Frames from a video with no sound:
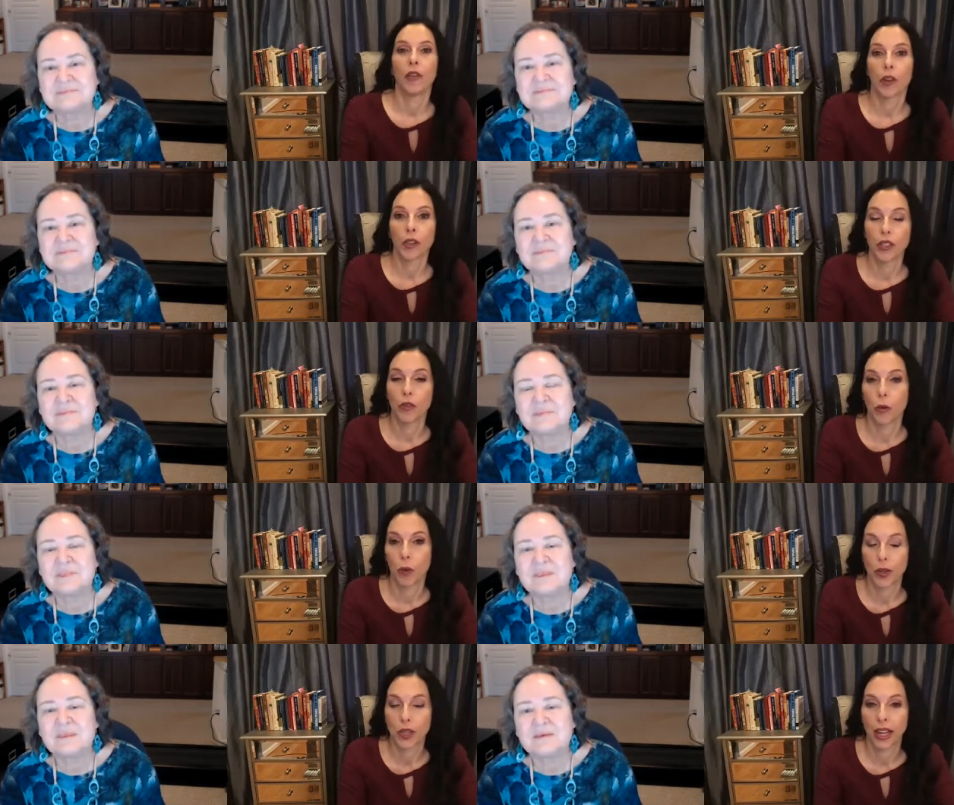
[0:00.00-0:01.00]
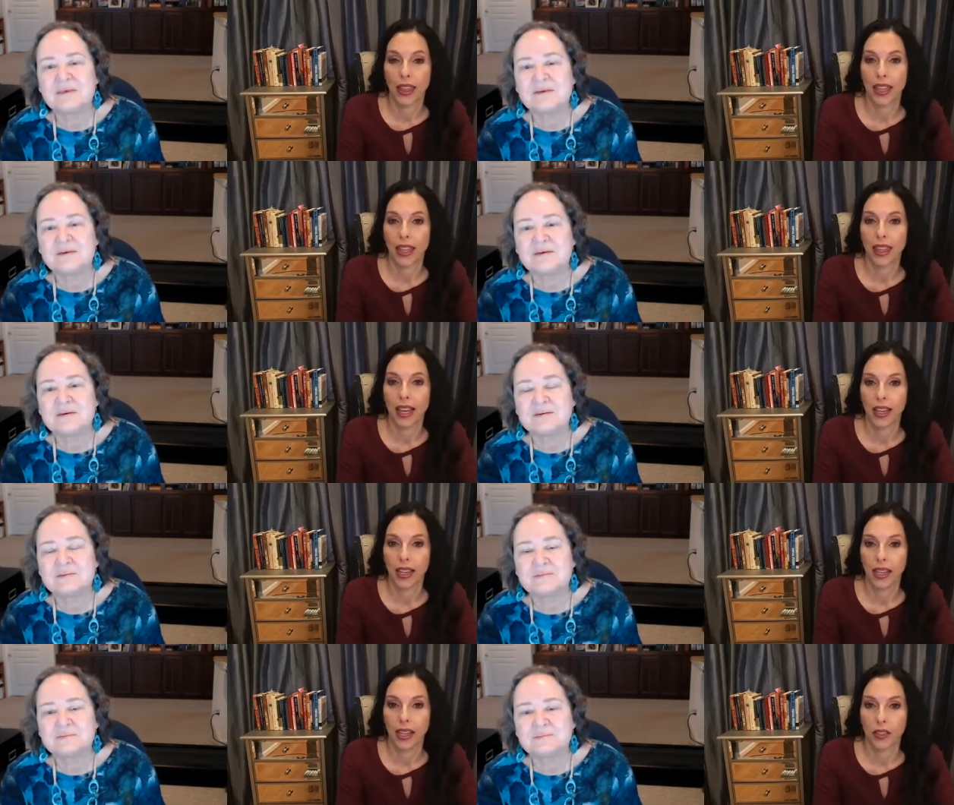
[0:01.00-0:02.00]
Speaker 1: first and foremost, I think that
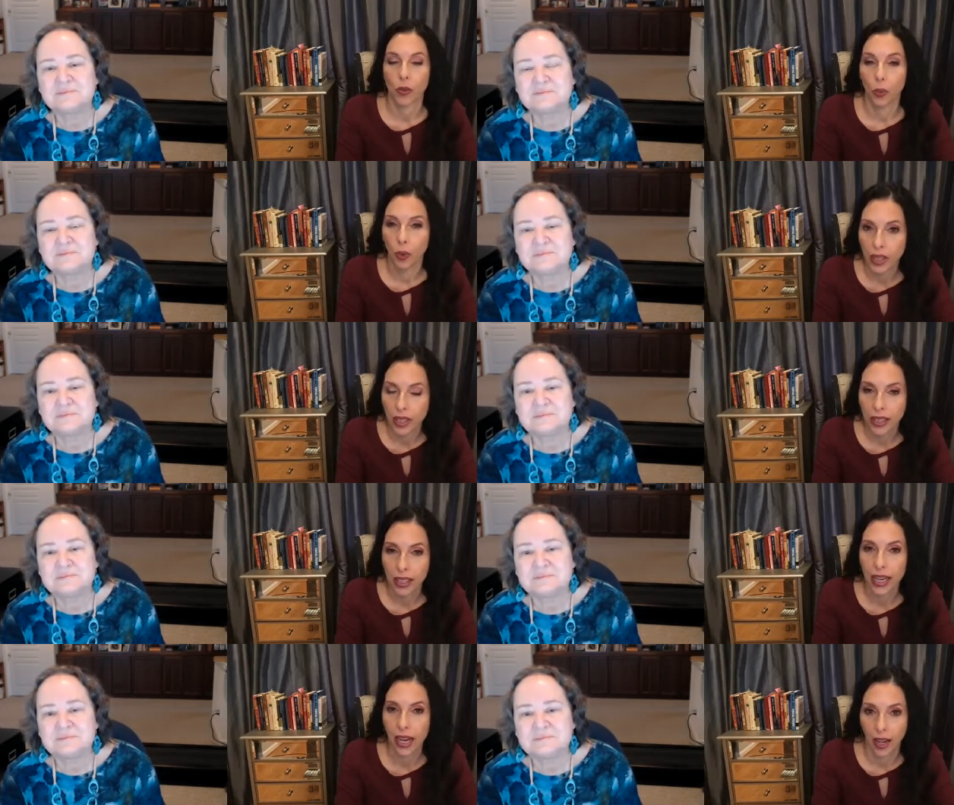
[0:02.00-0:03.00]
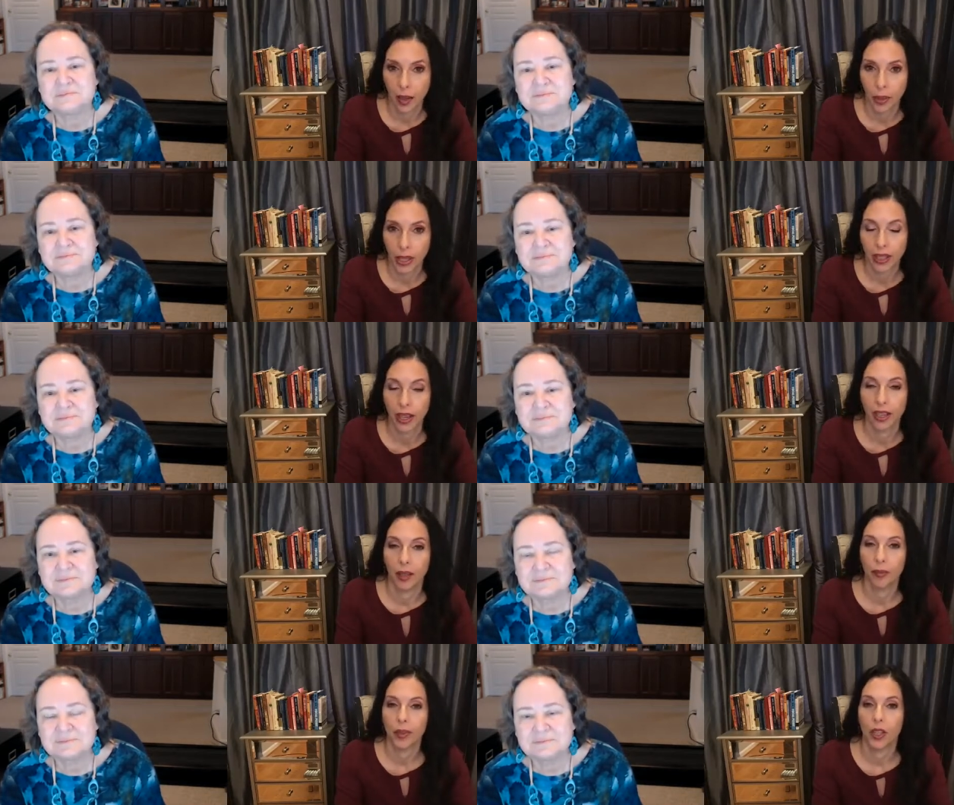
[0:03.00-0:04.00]
it is really common,
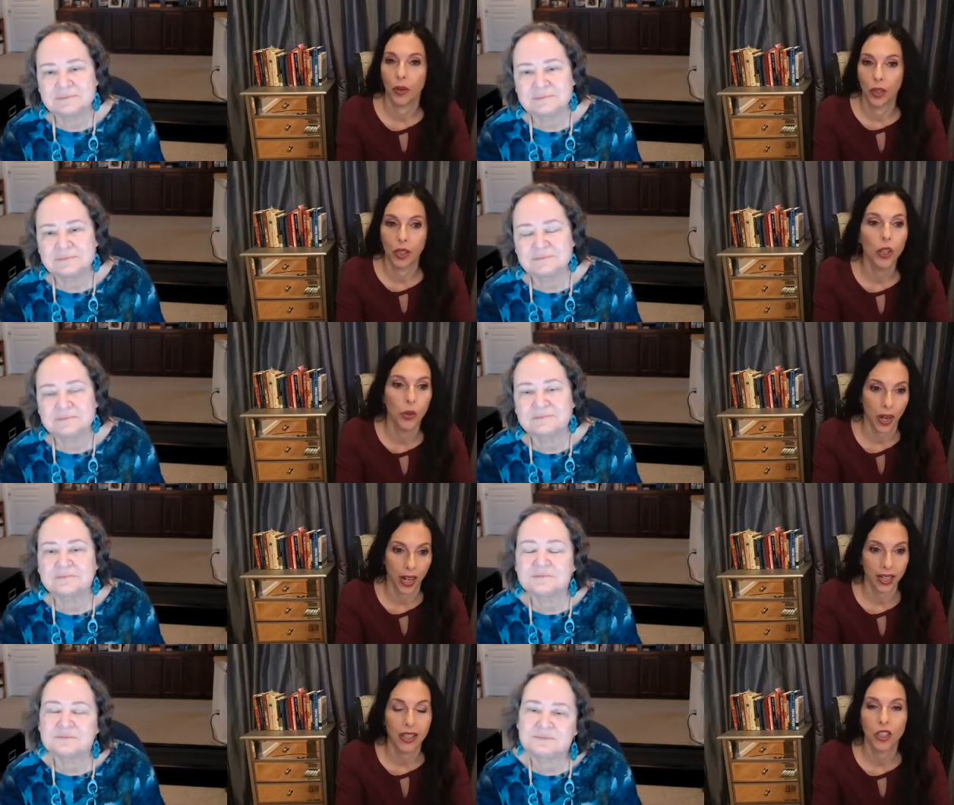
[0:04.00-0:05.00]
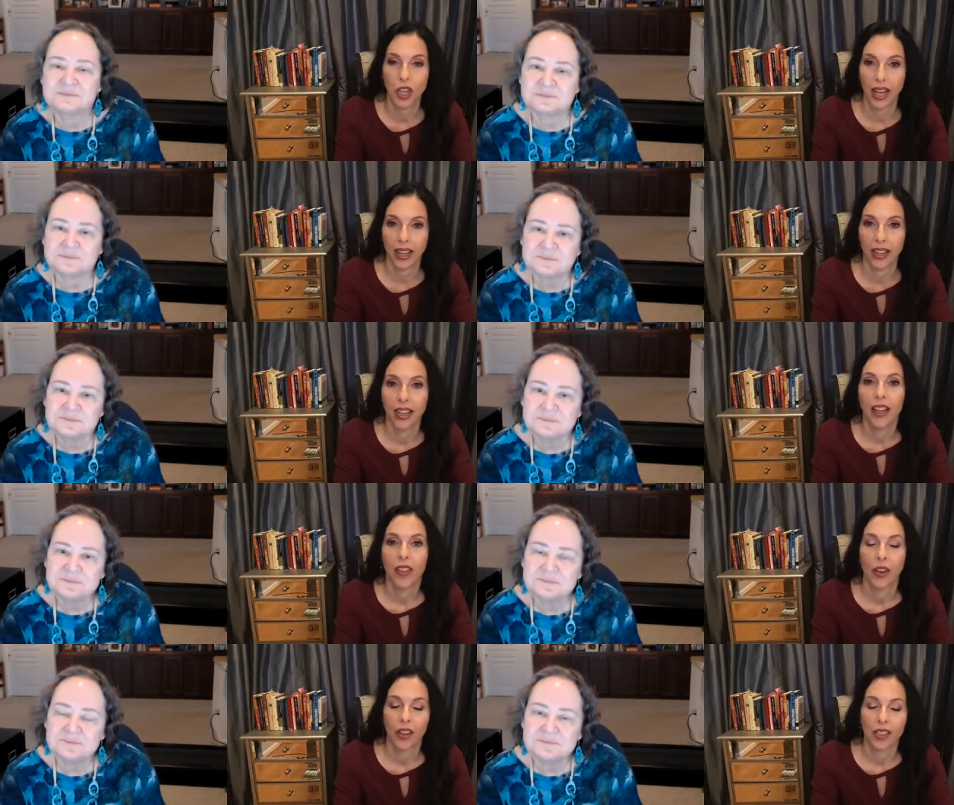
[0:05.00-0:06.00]
um, you know, and you and I chatted
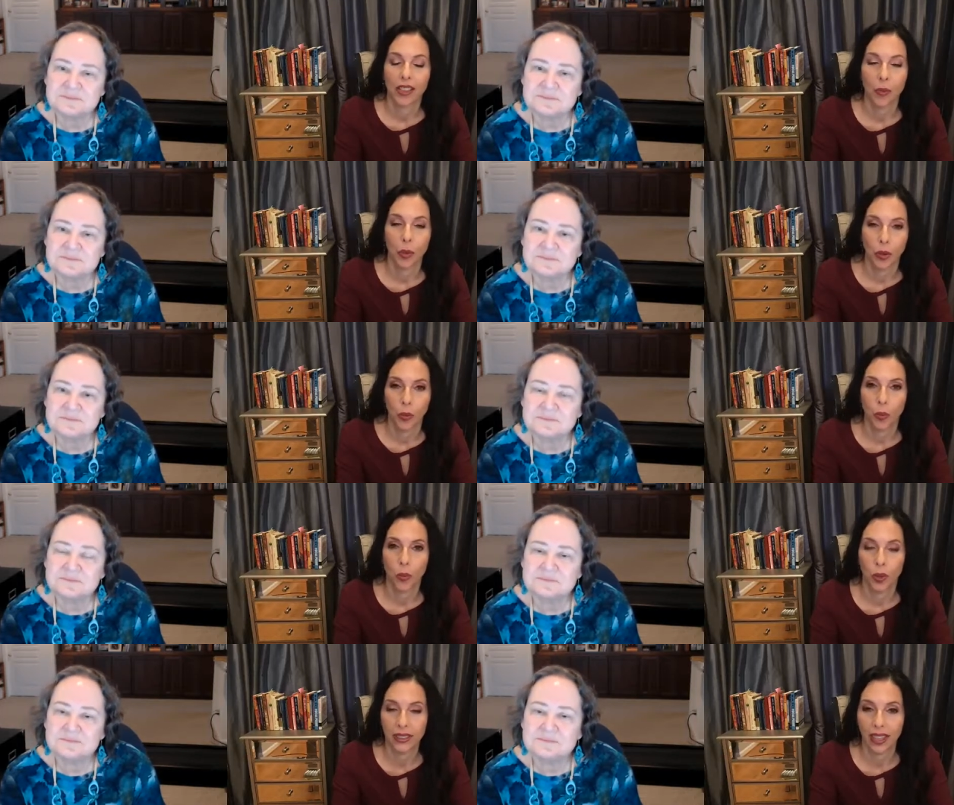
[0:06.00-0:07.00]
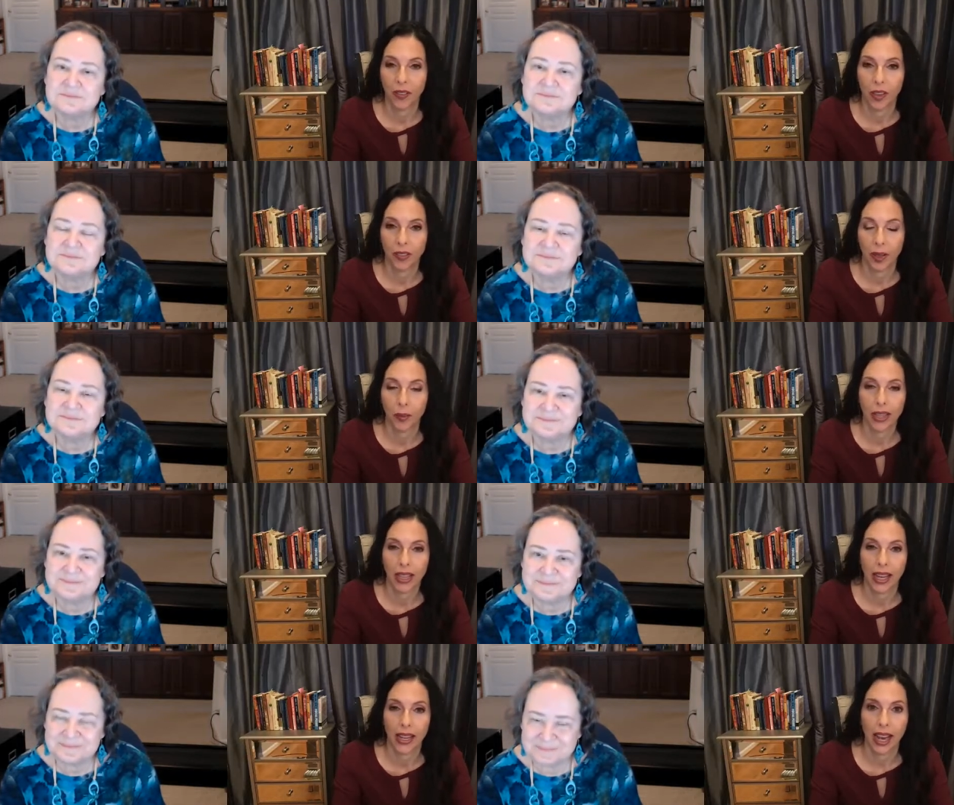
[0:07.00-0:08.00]
there is someone in one side of our family
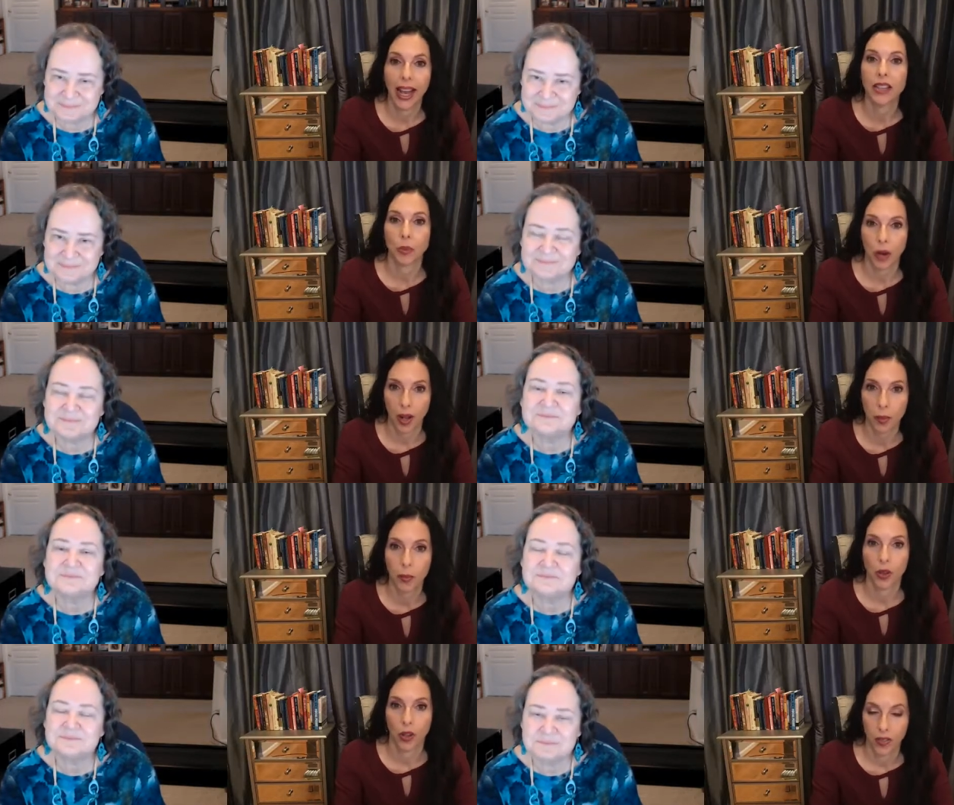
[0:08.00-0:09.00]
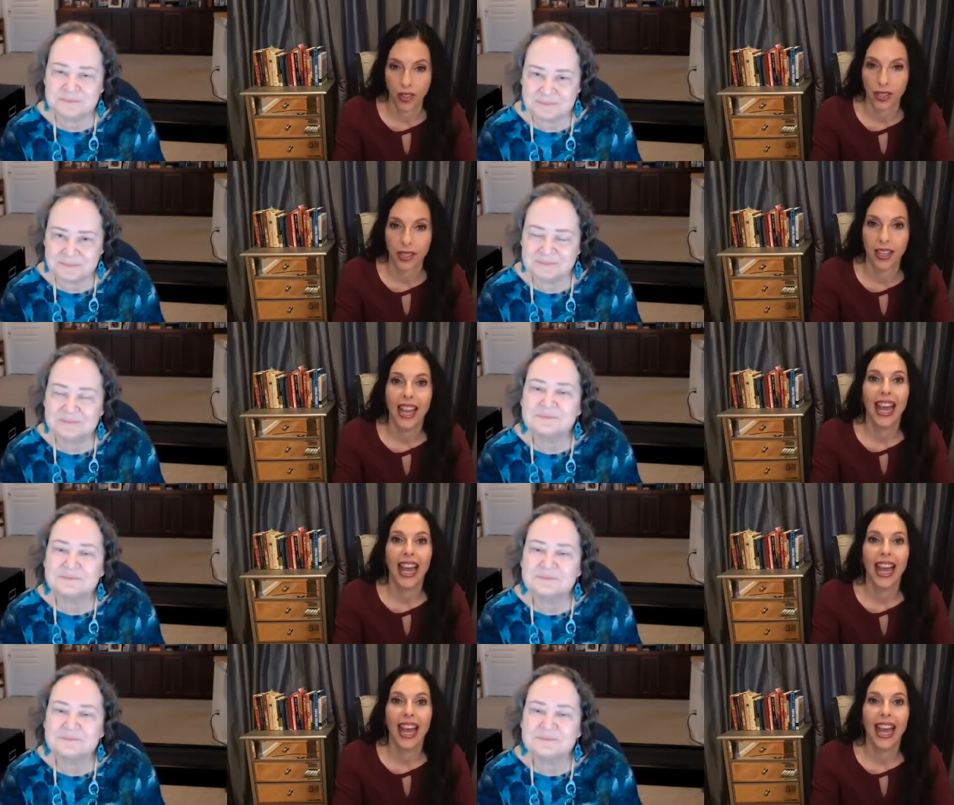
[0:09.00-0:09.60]
that has a problem with all of this.